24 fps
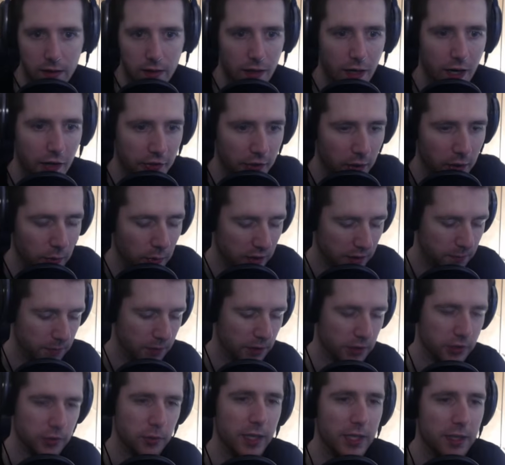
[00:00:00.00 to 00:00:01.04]
I thought Water
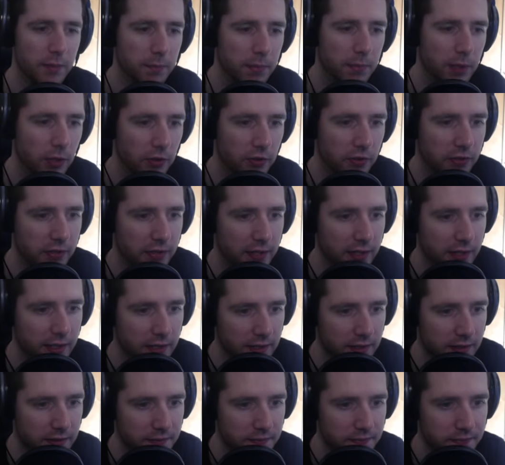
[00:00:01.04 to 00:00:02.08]
Pulse would hit both. It
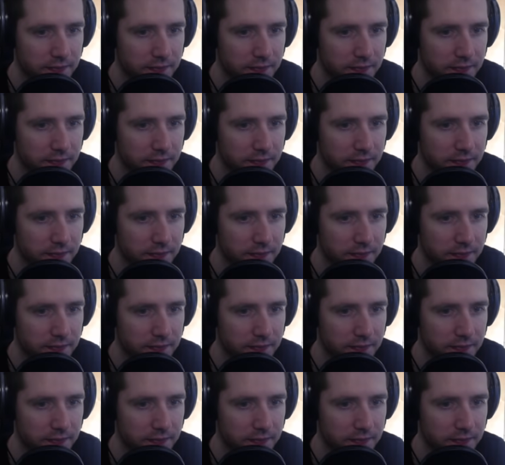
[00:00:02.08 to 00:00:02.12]
doesn't.